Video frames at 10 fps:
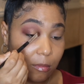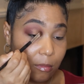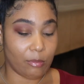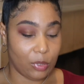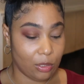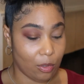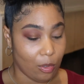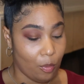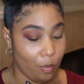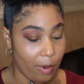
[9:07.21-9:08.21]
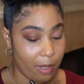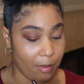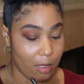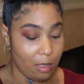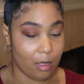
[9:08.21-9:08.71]
I'm just gonna go right
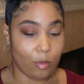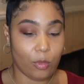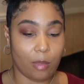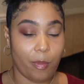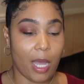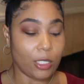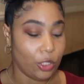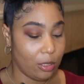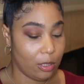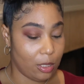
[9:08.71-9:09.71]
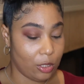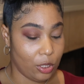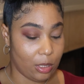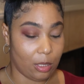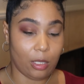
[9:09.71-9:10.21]
in with Pasha,
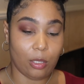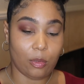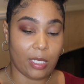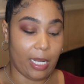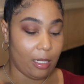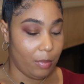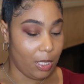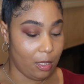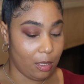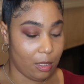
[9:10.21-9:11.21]
just a little tiny bit,